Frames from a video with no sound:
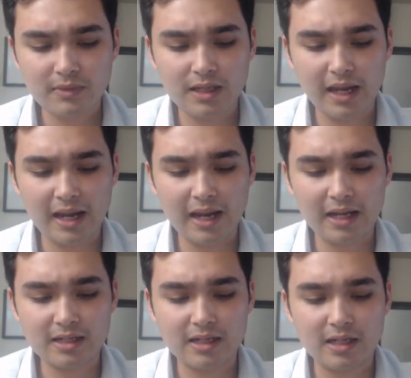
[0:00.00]

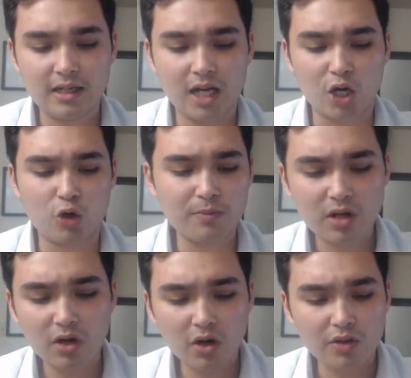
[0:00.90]
And a group
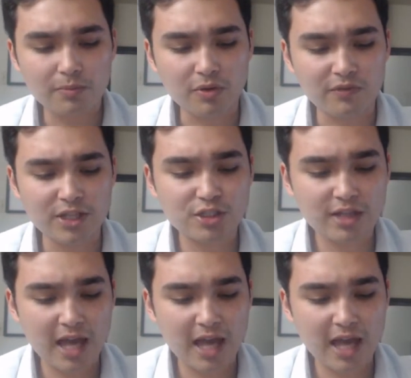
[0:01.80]
called Prevention